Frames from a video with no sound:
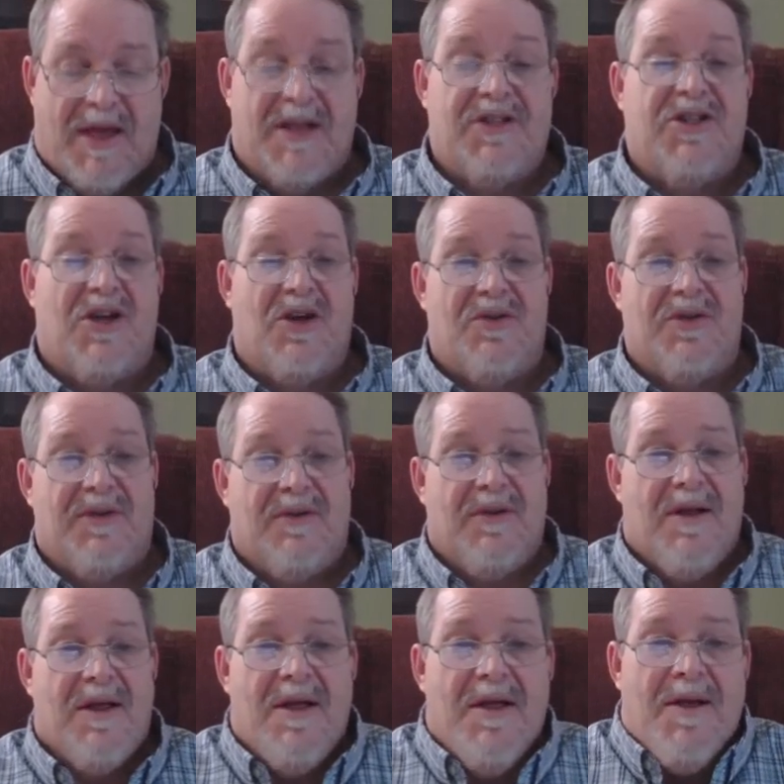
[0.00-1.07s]
whom he had chosen.
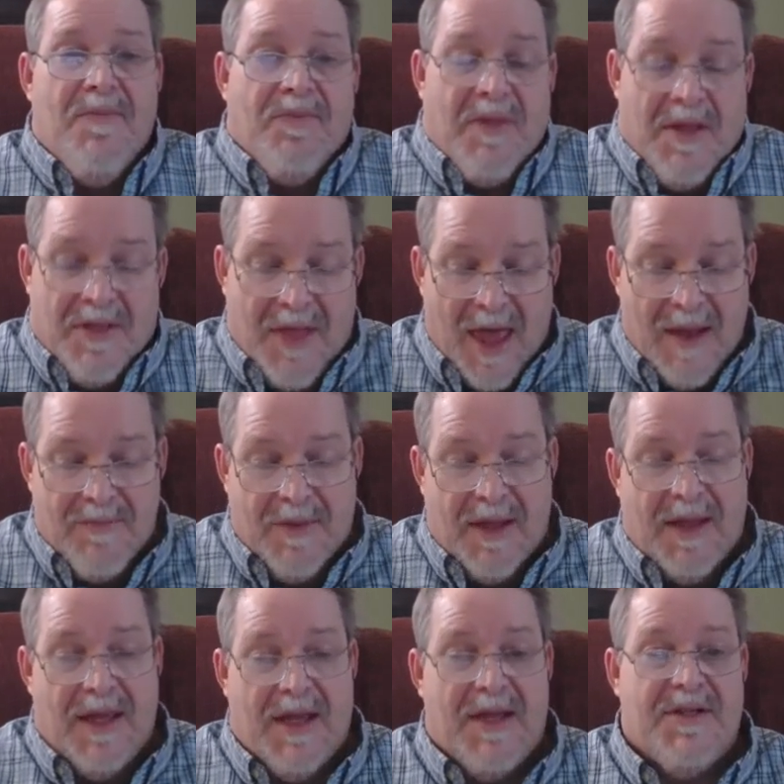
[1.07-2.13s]
That
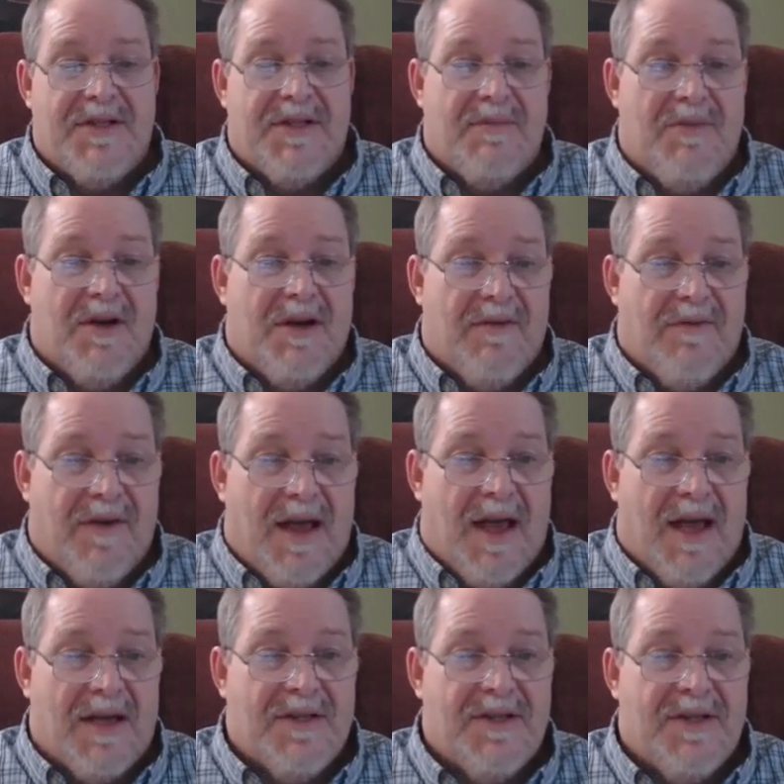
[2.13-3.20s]
begins the book of
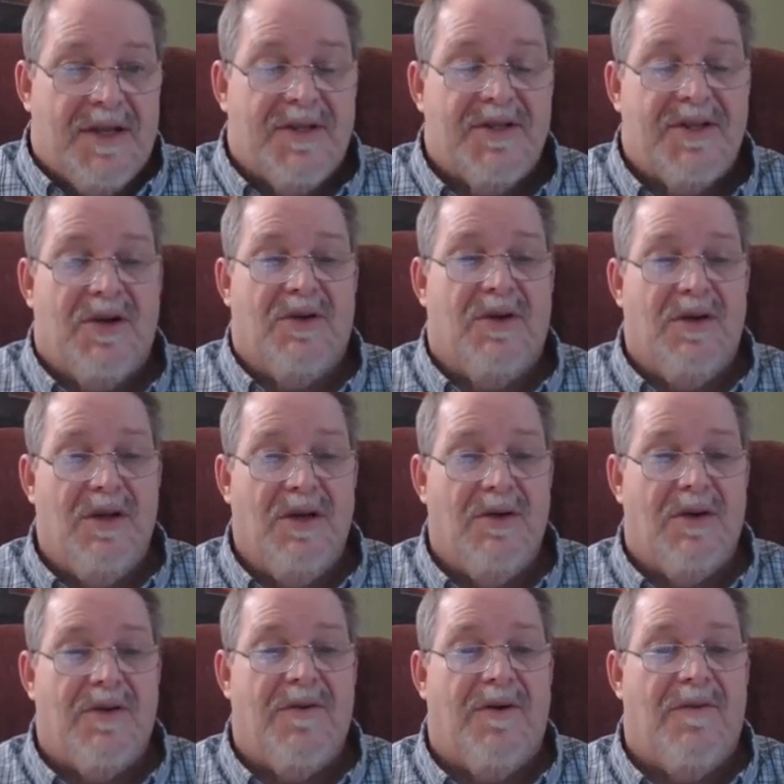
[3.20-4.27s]
Acts. So
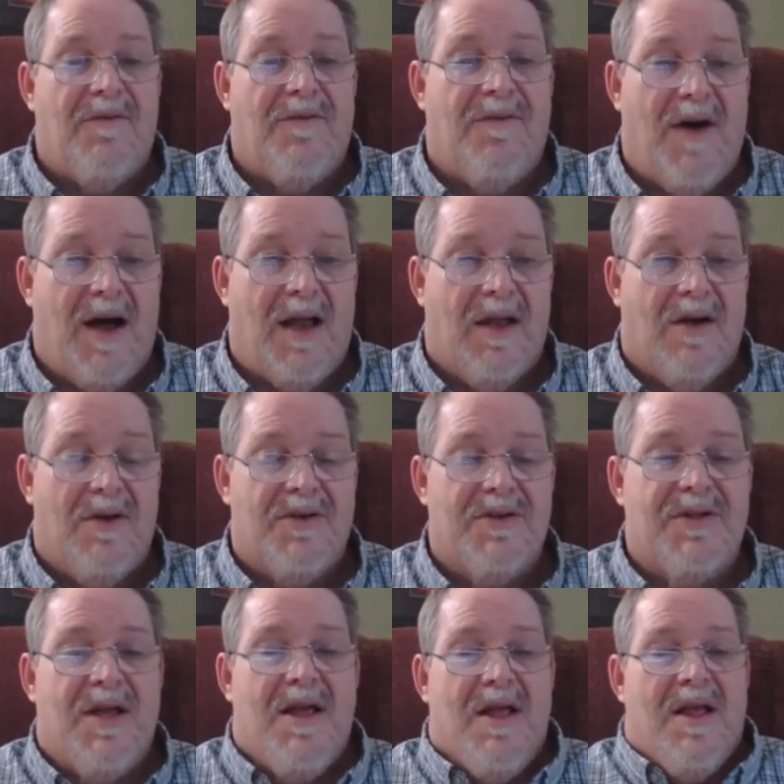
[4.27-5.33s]
Luke
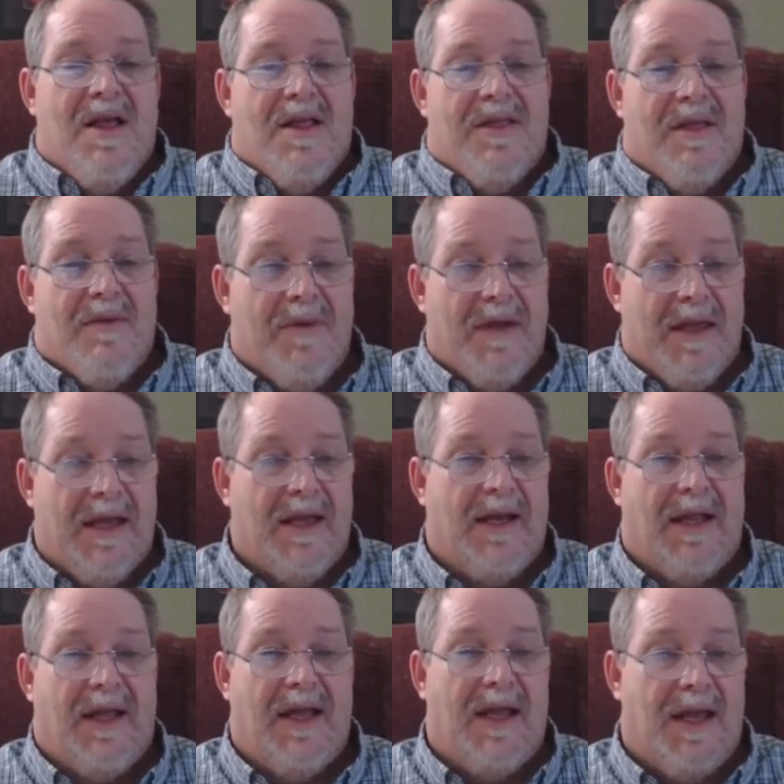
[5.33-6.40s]
follows the
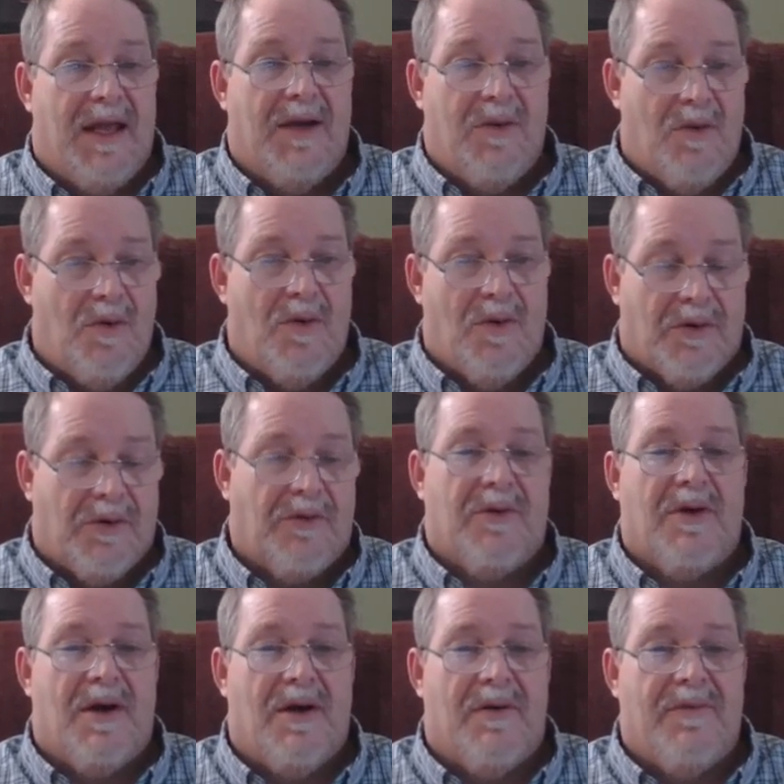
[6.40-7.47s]
beginning in
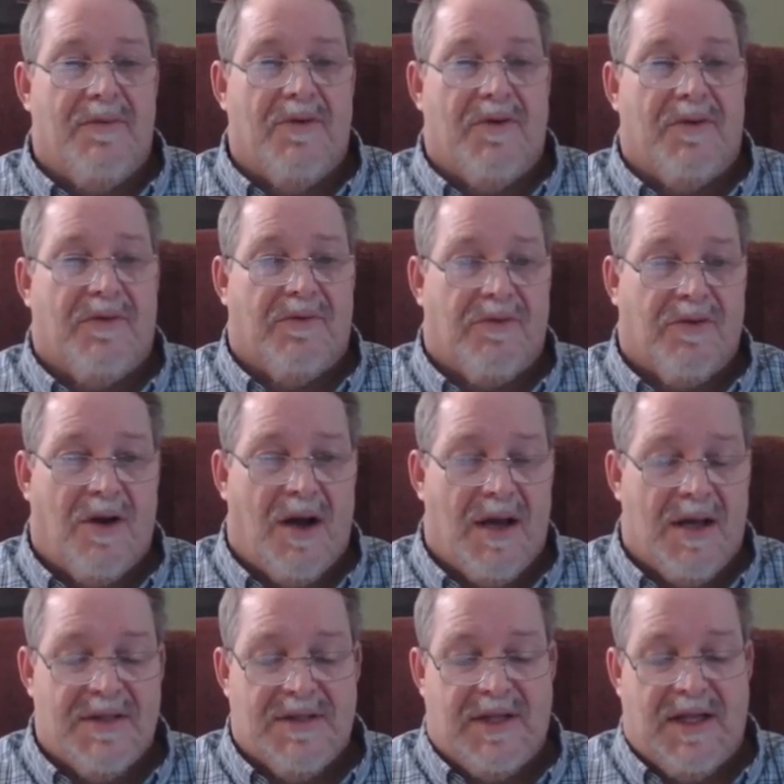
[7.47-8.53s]
order of the birth of
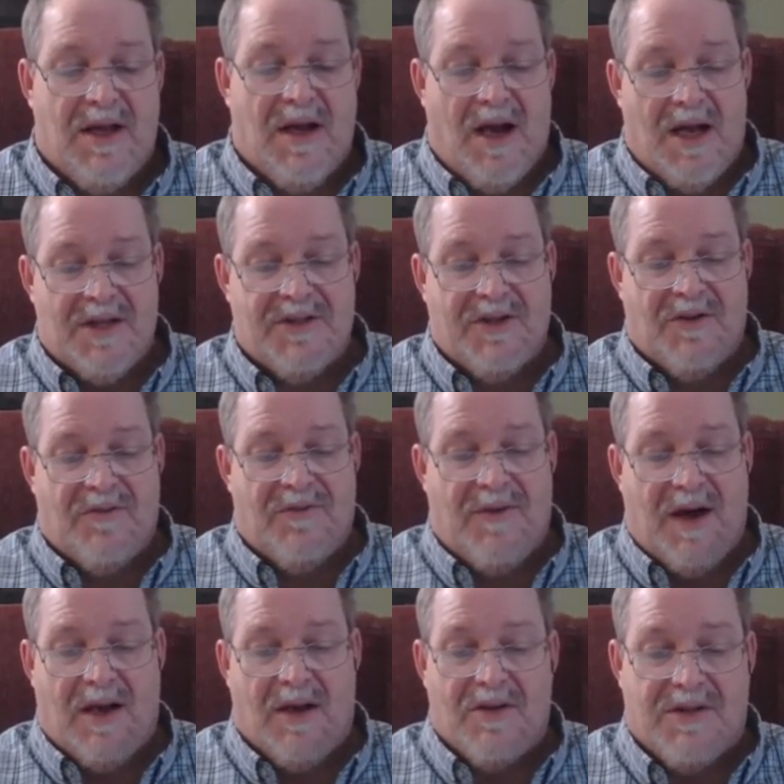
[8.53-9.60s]
Christ. He also
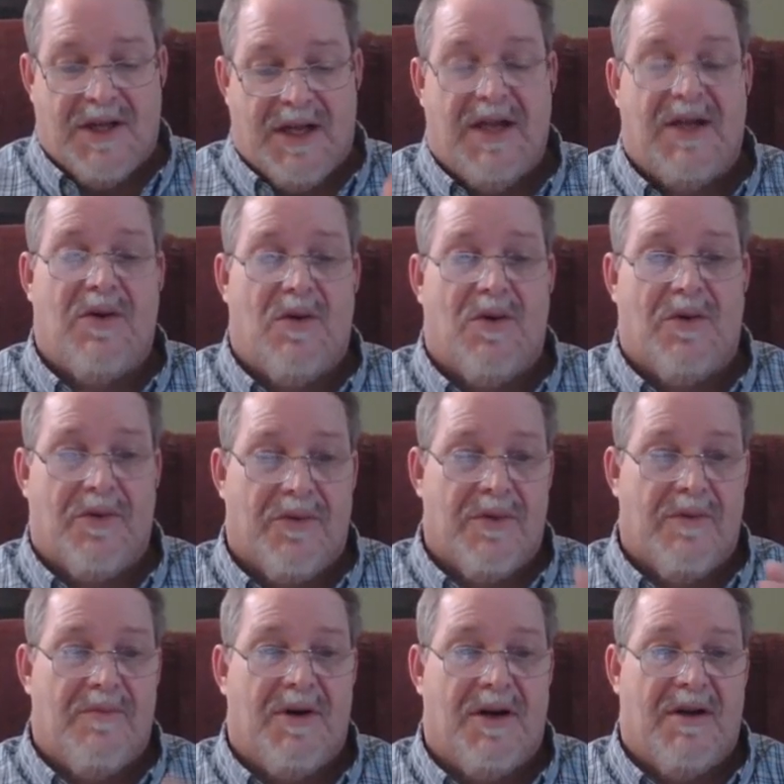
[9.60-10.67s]
follows in order
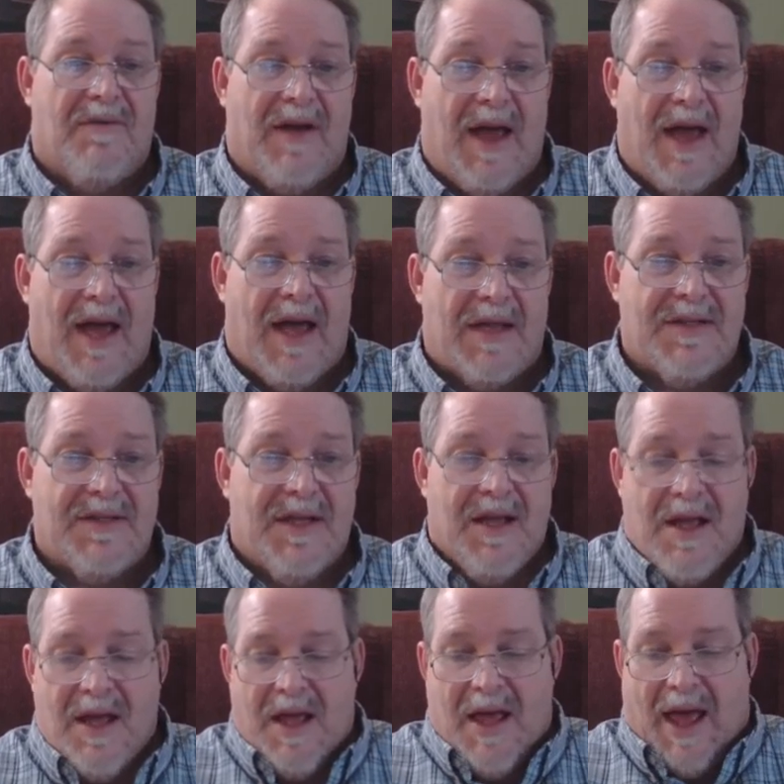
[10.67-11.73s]
the book of Acts
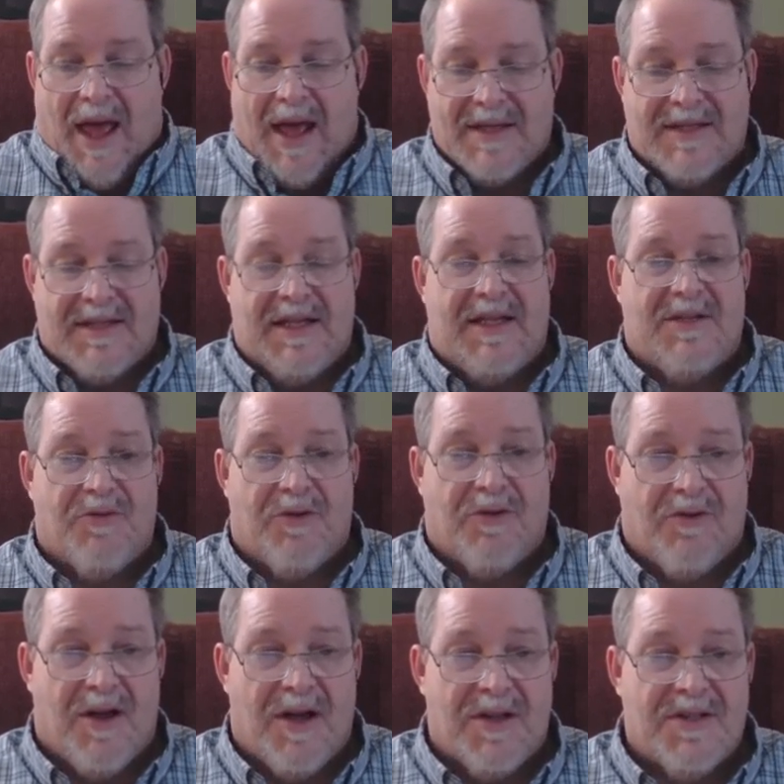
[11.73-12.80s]
as things
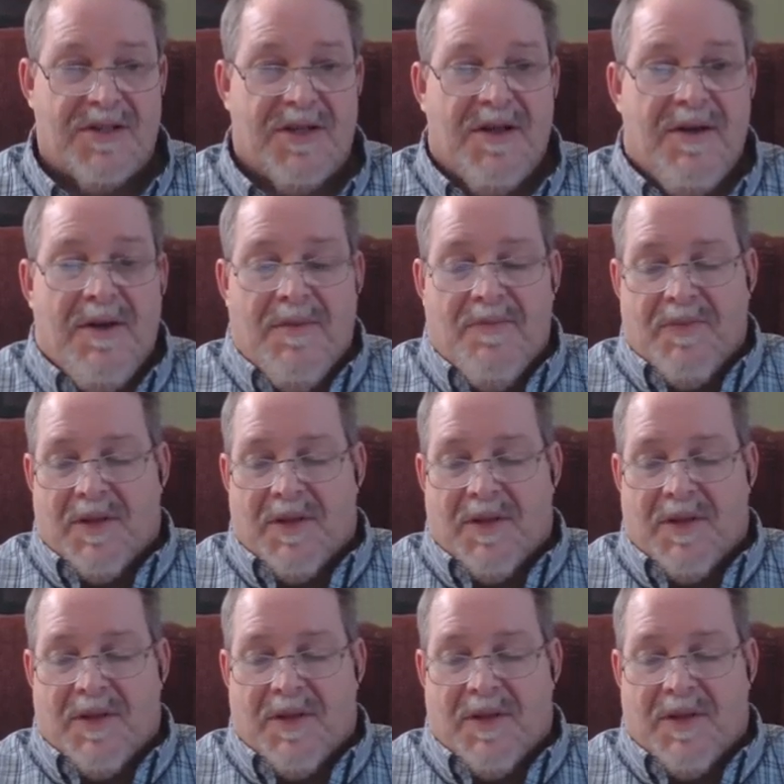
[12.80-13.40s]
progressed.